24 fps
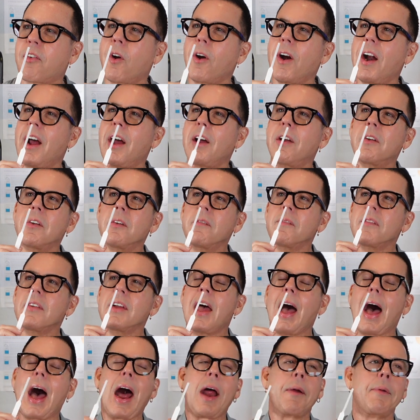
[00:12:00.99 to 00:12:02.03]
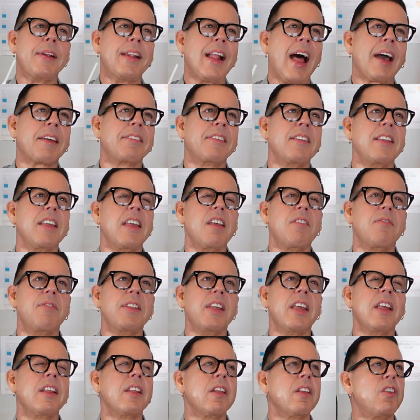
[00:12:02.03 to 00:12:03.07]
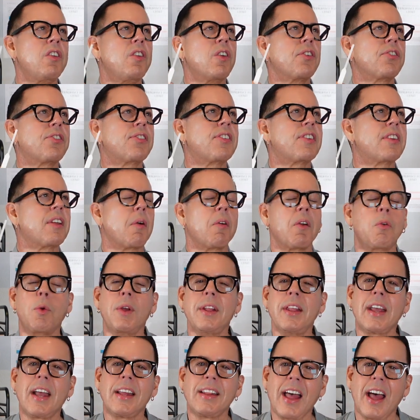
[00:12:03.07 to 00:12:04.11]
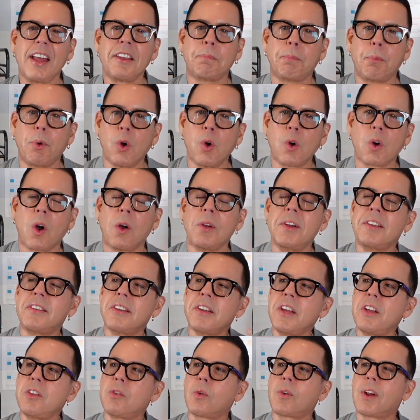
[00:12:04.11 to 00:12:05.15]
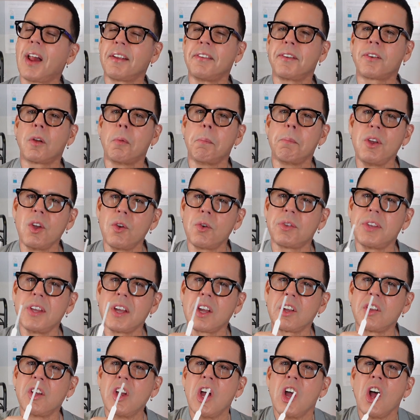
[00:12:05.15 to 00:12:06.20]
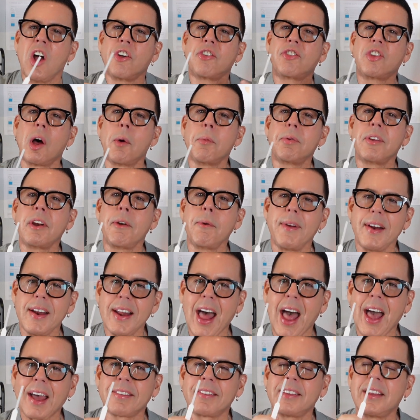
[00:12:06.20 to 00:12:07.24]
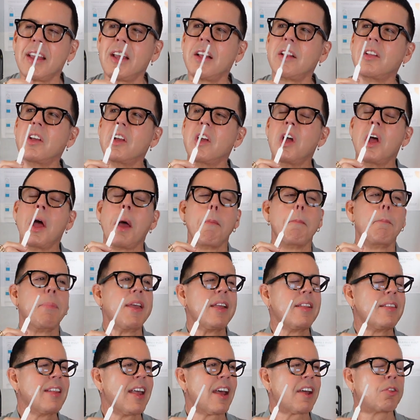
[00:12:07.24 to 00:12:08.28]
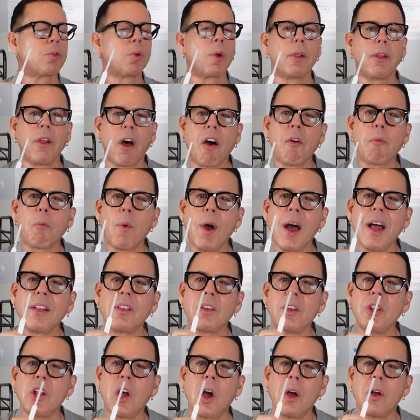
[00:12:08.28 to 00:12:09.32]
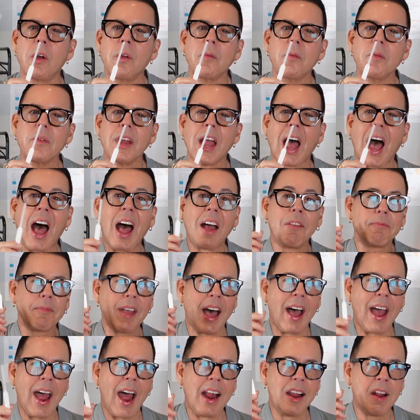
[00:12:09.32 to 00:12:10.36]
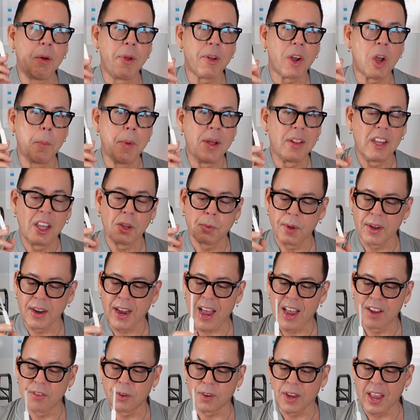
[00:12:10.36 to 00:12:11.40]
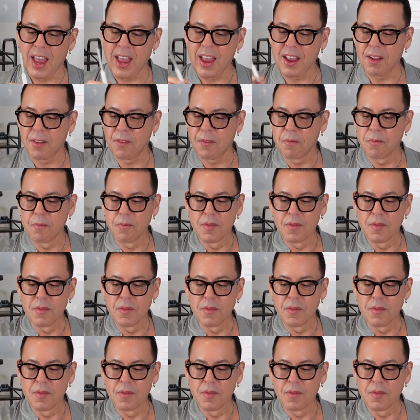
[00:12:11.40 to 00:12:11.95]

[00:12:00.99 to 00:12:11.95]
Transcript: for a, a relaxing evening, just reading a nice book or listening to classical music, something relaxing. Being next to a loved one, you know, I, I highly recommend this one, guys, okay?